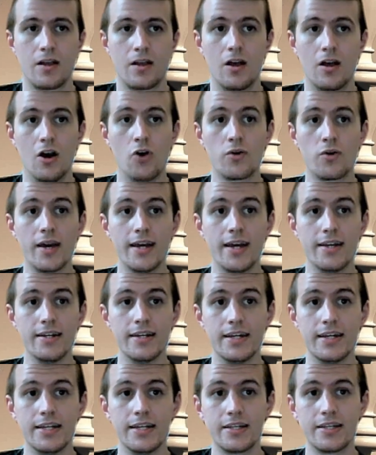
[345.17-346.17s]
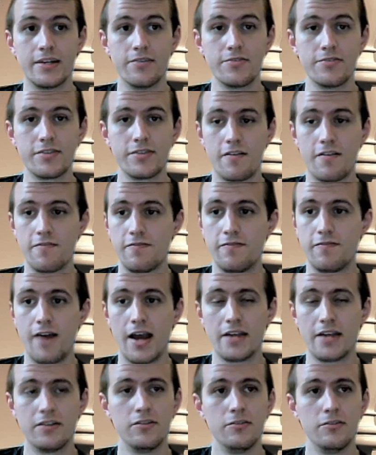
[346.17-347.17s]
Okay, and here's our
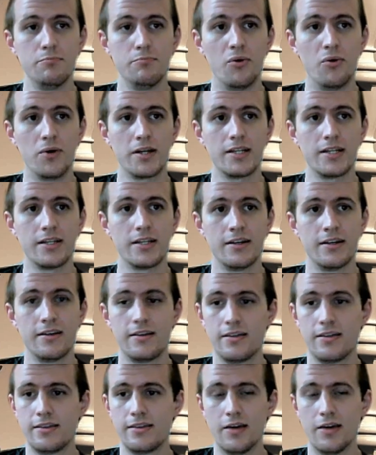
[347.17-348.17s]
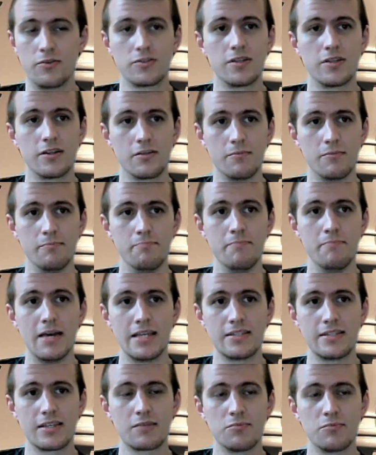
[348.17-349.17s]
final point. That was an
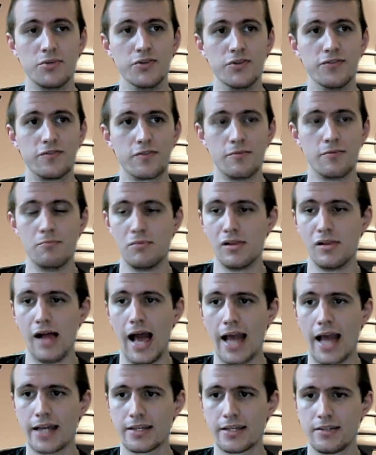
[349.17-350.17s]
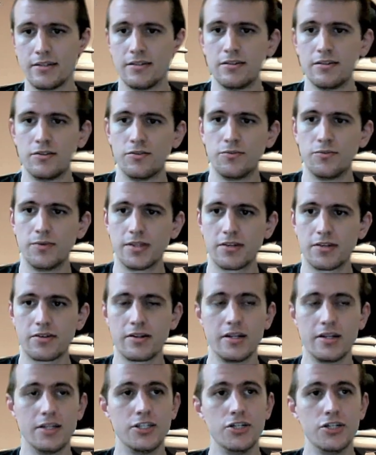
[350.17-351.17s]
amazing move from black. What they're
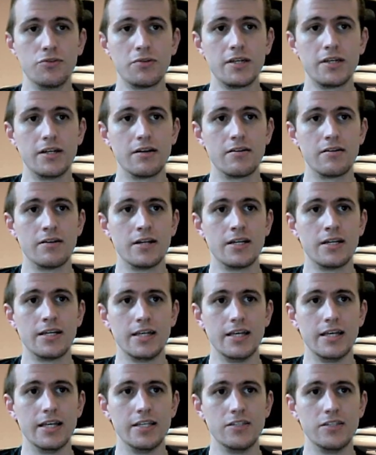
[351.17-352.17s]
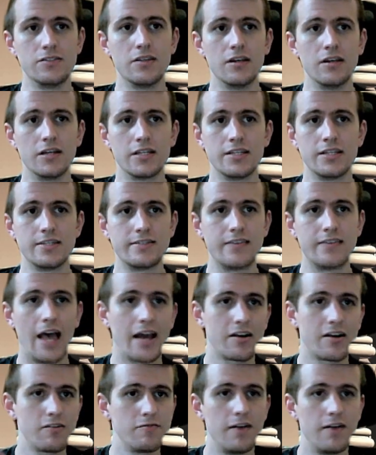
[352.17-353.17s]
going to do here is
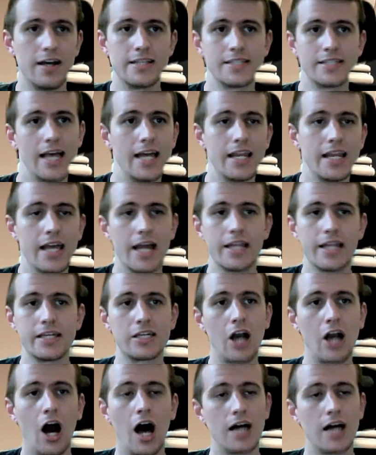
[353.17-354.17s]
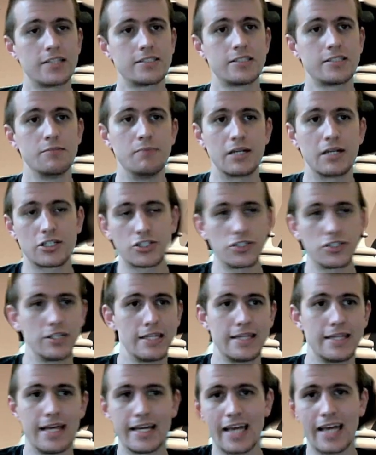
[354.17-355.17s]
sacrifice at any cost to make sure
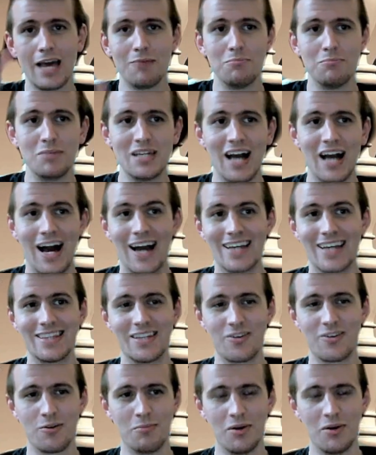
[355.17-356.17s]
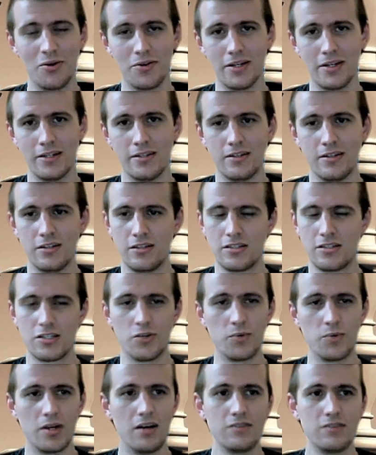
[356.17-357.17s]
that they get behind their opponent. So
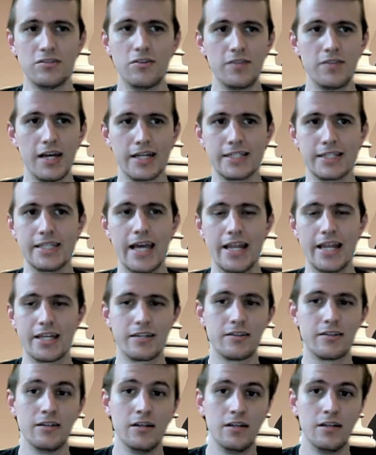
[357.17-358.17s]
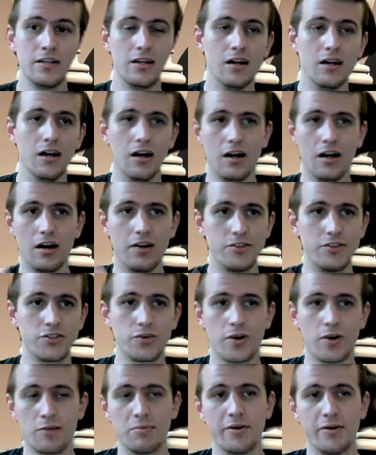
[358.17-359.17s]
we all know that getting onto
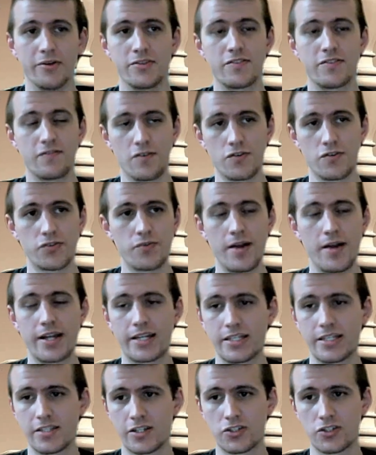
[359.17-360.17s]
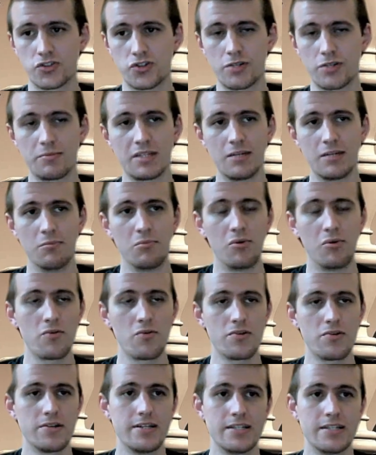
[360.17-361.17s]
our opponent's first rank is extremely
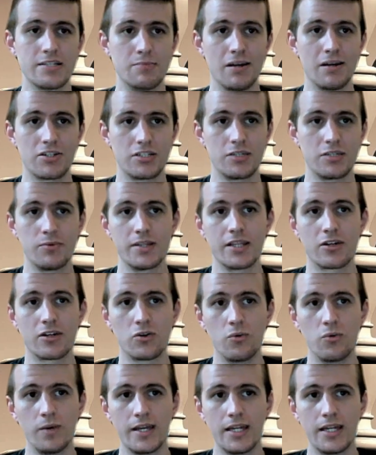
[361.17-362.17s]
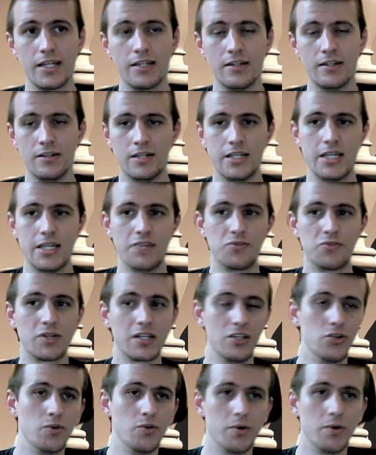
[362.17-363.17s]
important, especially with the queen. If we
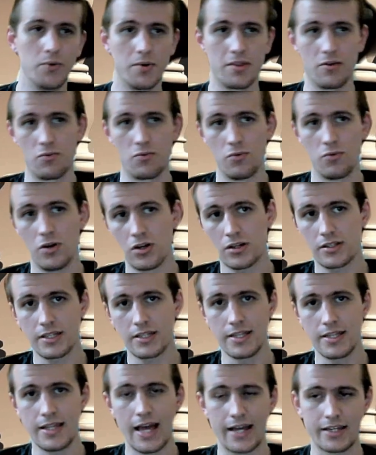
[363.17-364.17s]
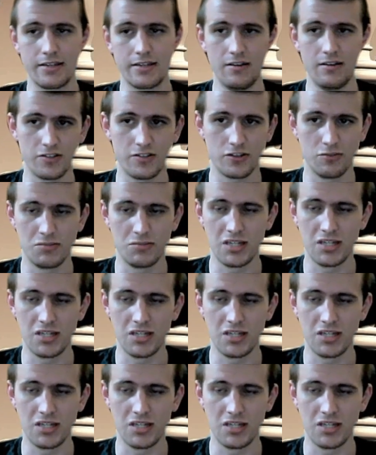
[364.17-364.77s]
can do it with a rook, then that can also be